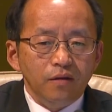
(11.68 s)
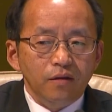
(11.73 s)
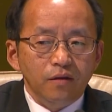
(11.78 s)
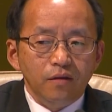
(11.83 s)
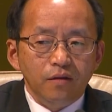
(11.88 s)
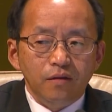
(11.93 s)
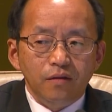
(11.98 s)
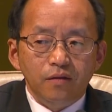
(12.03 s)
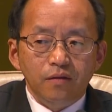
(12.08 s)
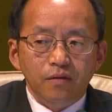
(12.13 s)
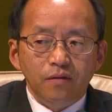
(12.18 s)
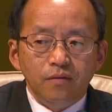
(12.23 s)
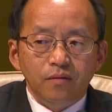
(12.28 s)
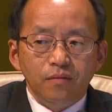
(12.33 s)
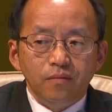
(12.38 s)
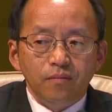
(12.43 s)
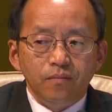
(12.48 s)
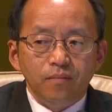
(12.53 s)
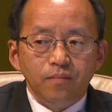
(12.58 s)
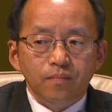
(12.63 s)

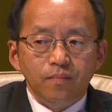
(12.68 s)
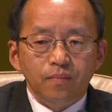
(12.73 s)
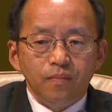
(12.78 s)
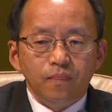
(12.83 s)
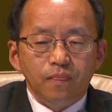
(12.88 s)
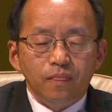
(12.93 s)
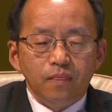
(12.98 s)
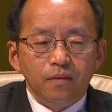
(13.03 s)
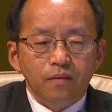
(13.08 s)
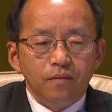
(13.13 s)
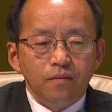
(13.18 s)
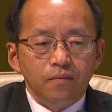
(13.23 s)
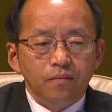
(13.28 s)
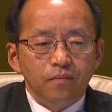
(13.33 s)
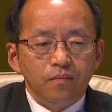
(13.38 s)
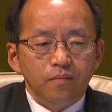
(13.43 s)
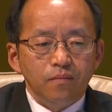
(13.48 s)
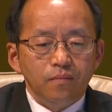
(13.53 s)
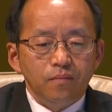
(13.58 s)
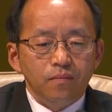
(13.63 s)

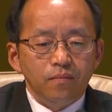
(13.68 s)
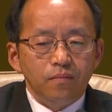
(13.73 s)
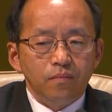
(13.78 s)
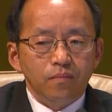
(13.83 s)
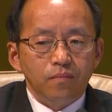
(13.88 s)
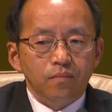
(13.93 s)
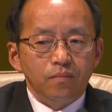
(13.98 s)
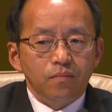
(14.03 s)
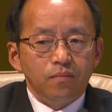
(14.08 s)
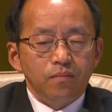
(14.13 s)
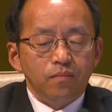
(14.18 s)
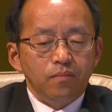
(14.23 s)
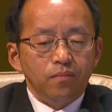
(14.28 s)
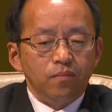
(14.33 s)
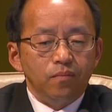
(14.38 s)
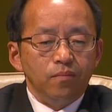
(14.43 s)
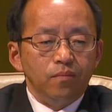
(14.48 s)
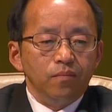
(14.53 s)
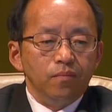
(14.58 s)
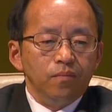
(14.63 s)

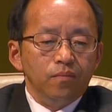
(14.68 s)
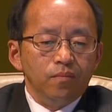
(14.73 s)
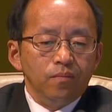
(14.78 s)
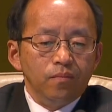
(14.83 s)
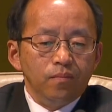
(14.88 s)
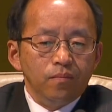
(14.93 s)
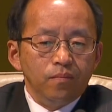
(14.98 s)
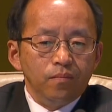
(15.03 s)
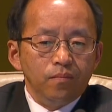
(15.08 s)
(no one is talking)